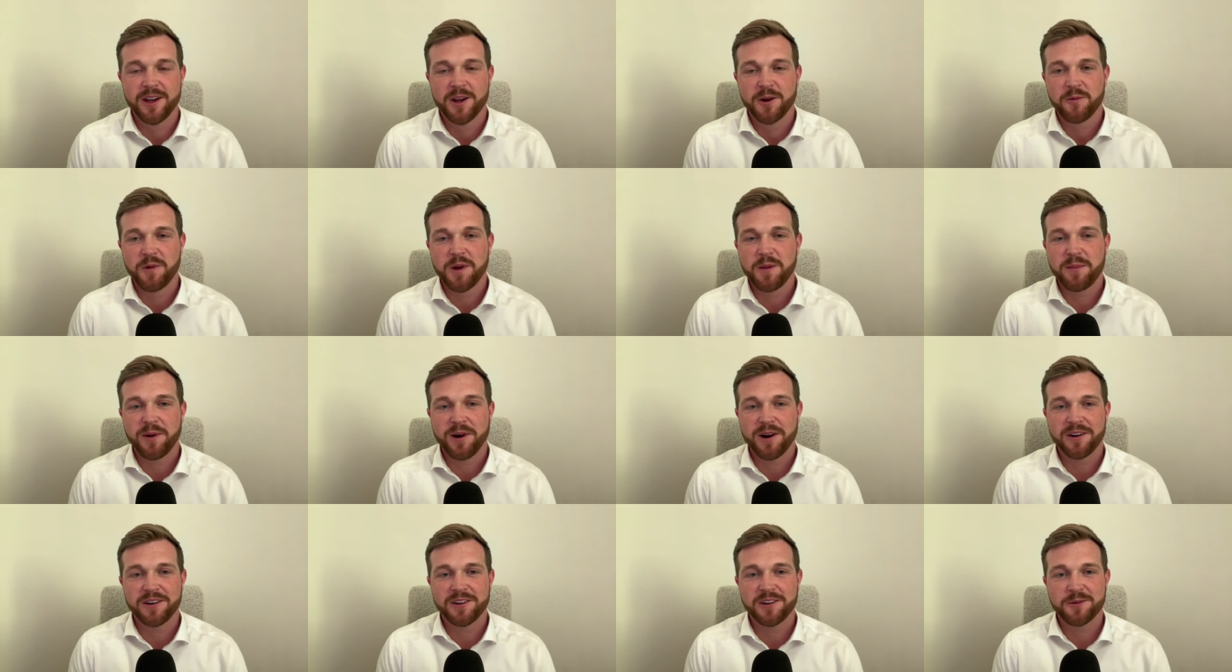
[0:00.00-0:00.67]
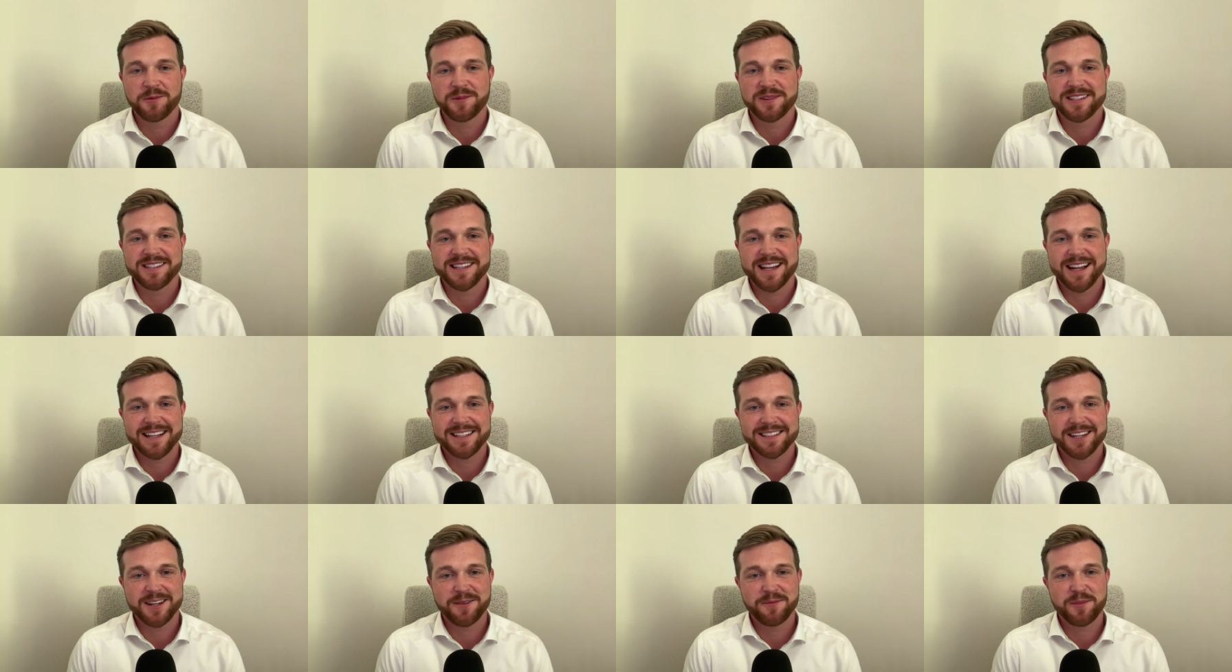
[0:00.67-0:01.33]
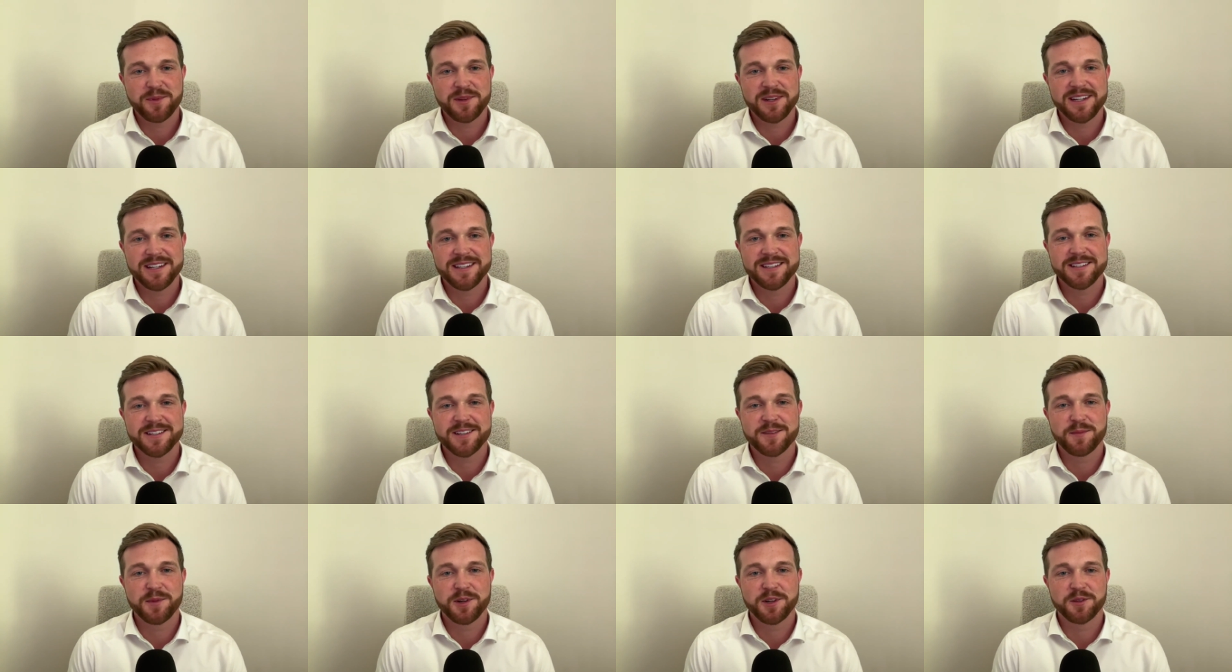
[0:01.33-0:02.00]
We partner with SaaS companies
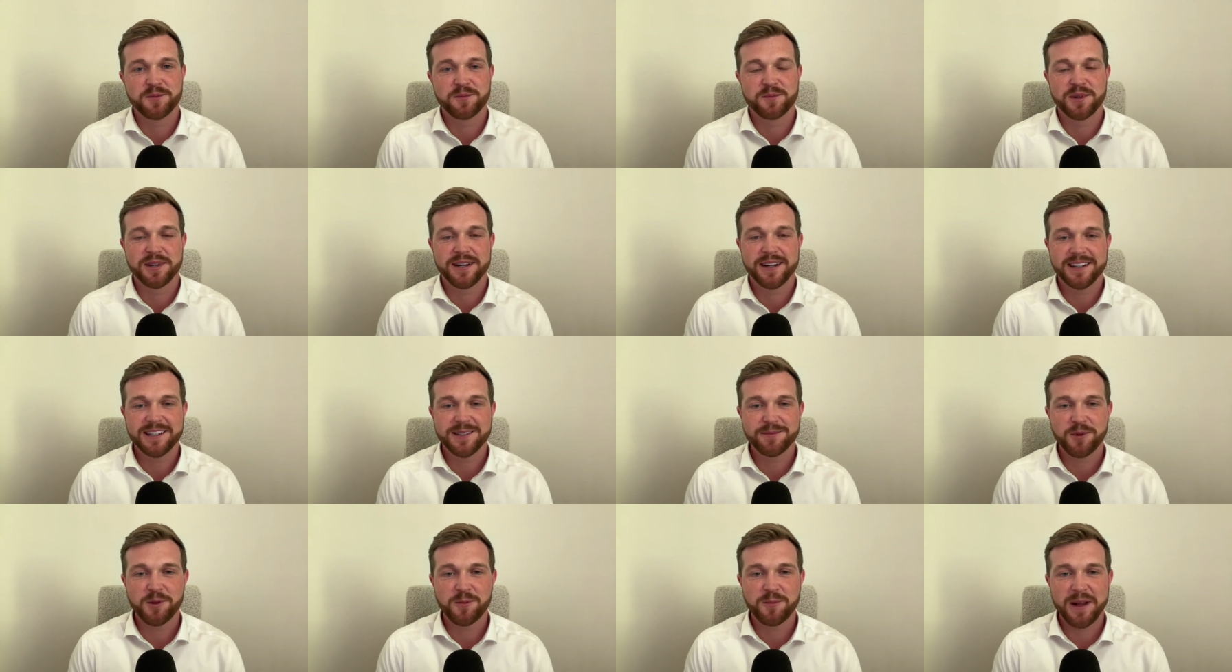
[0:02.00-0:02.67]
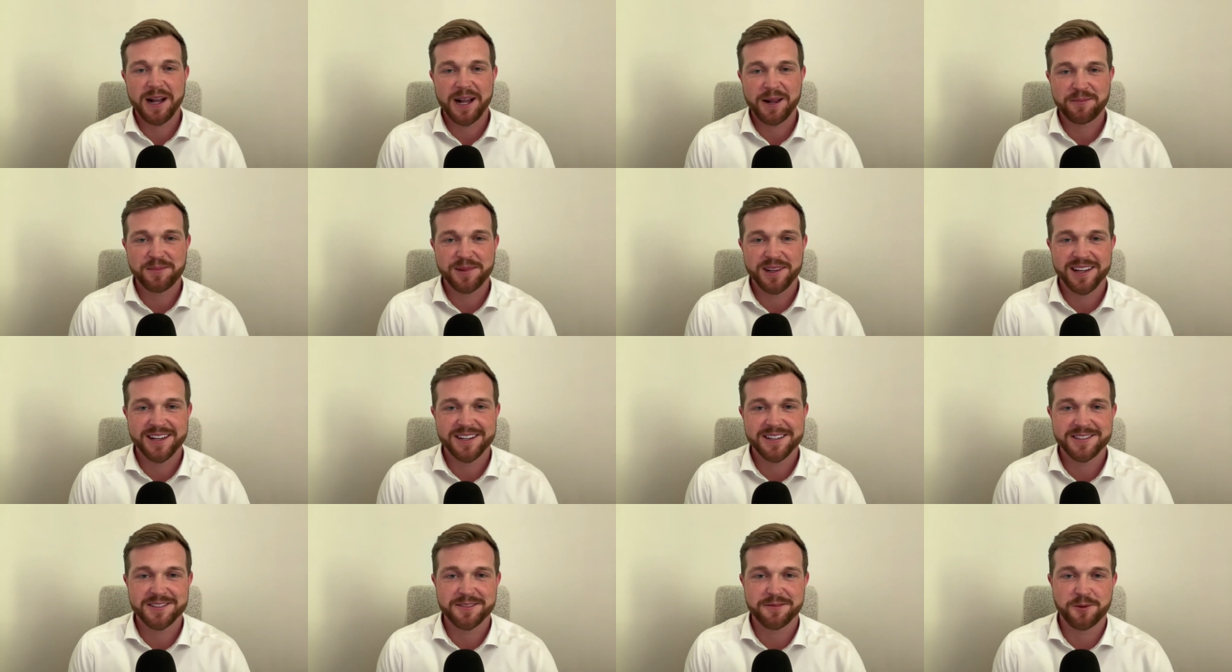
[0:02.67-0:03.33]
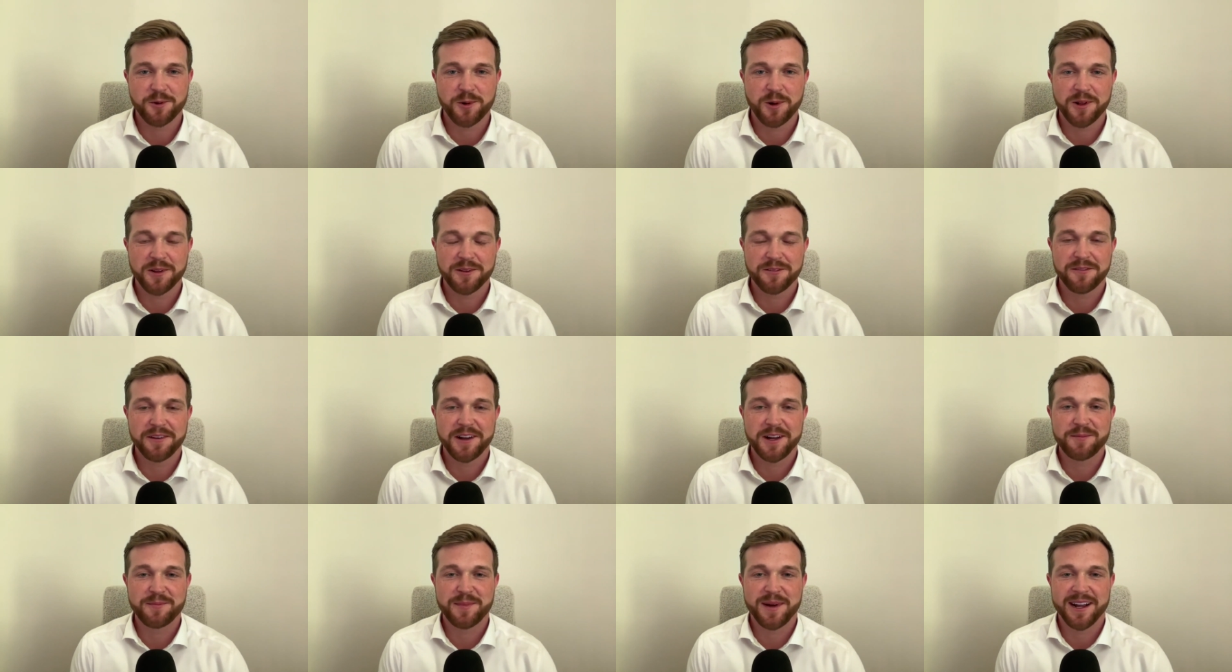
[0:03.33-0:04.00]
to build predictable pipelines of
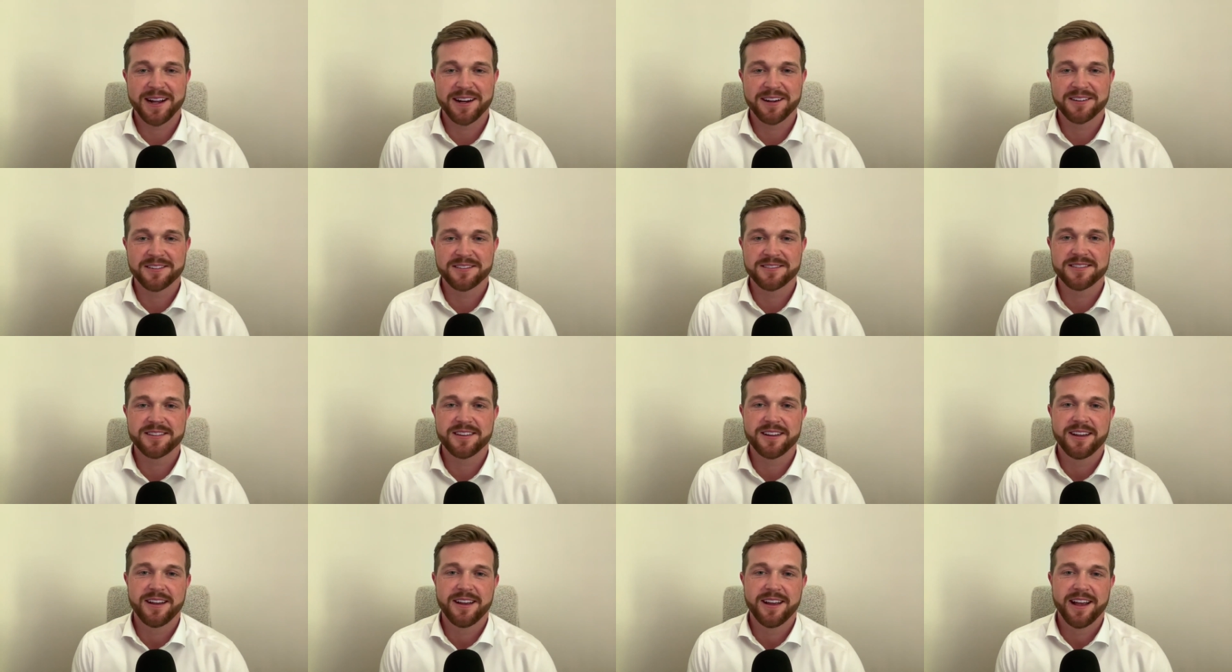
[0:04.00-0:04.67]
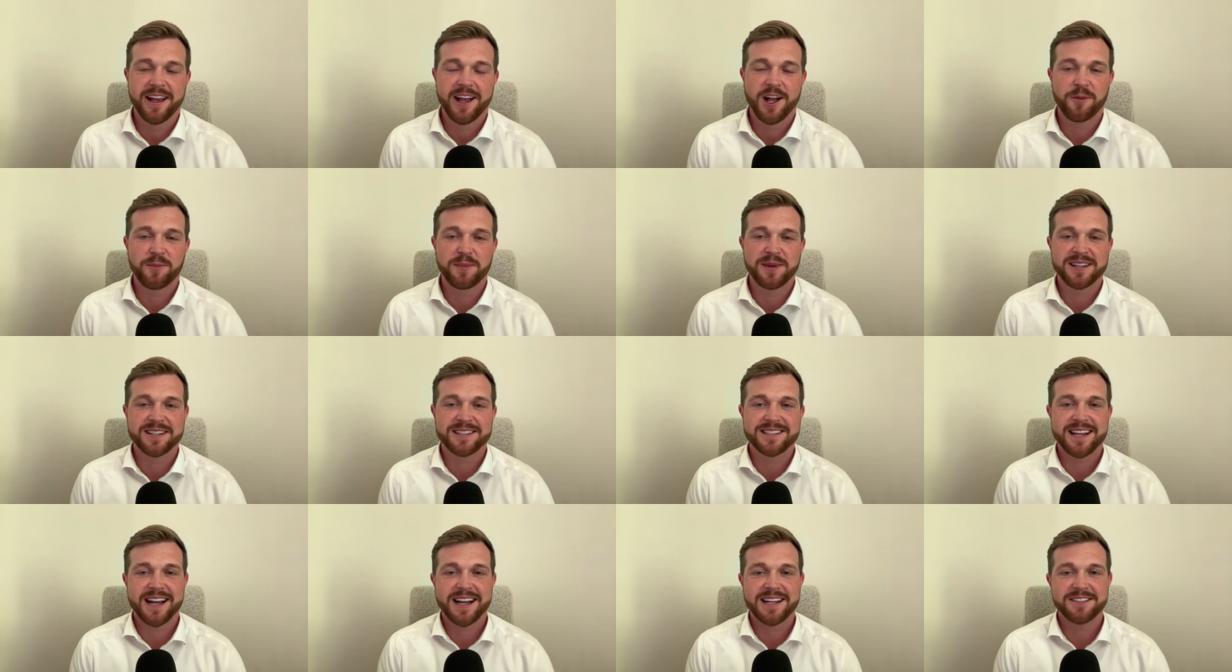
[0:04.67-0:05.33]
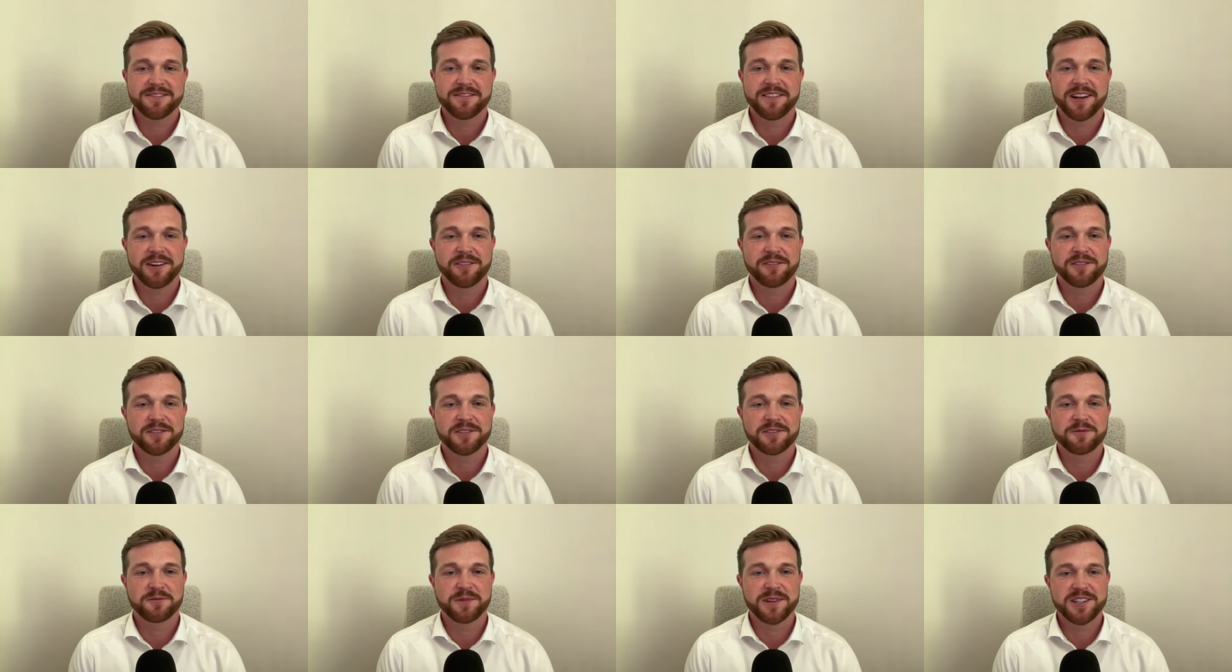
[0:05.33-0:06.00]
qualified buyers, helping SaaS
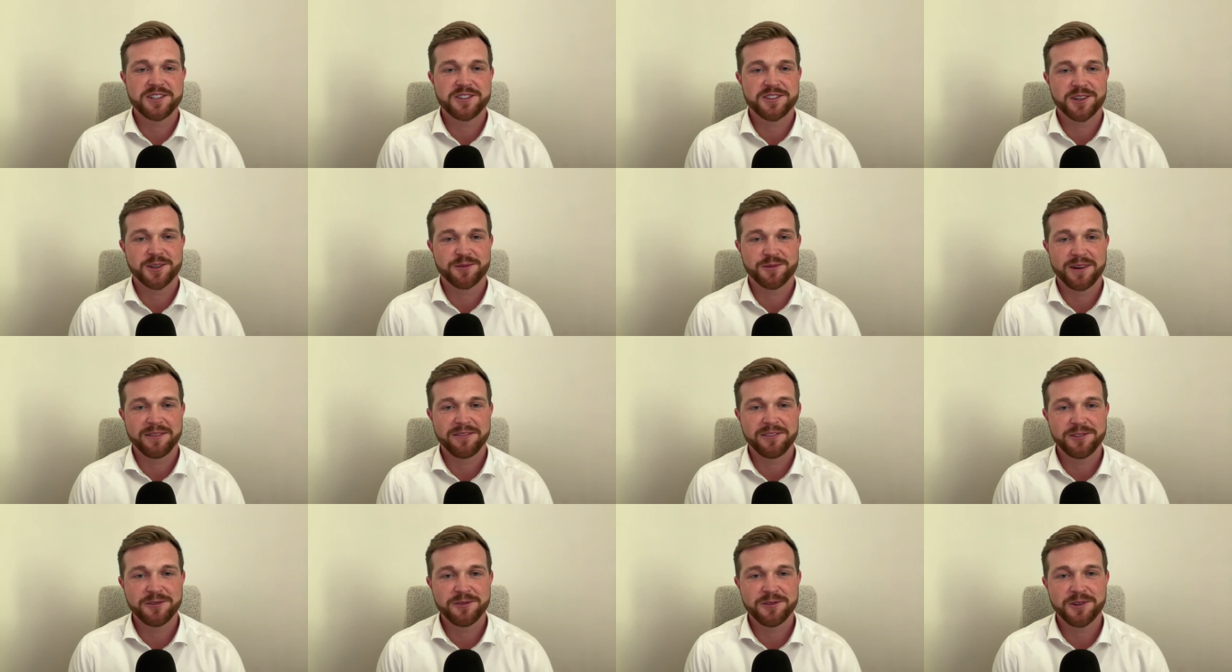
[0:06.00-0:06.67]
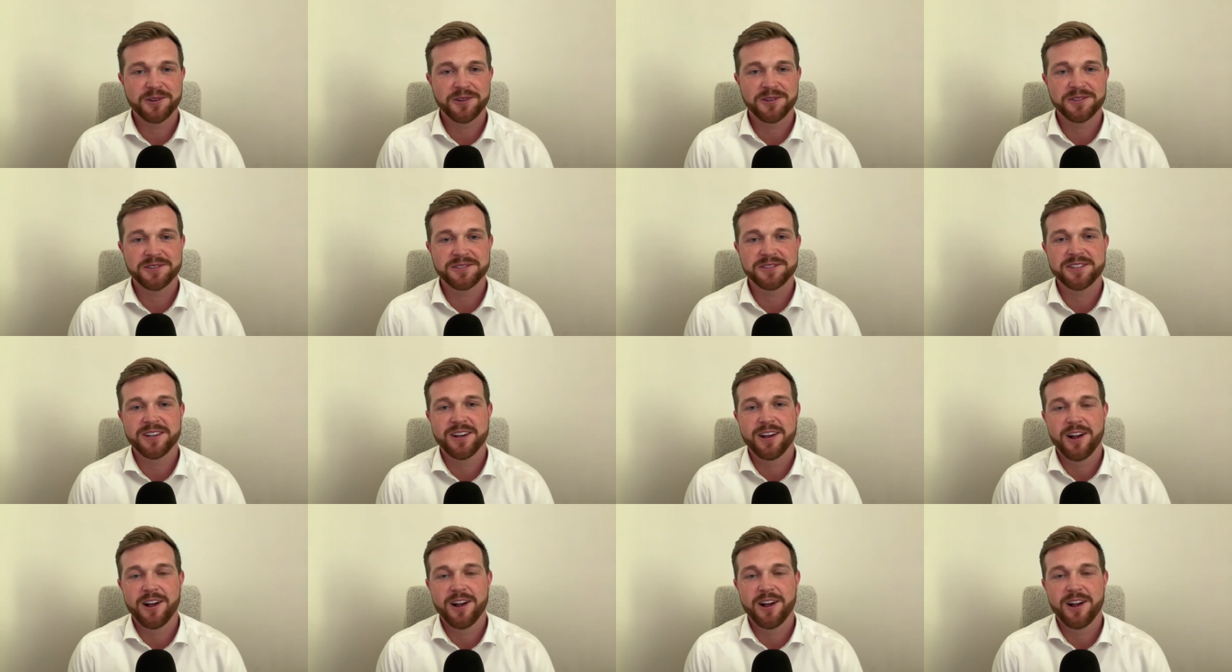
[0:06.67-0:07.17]
founders reach their revenue goals,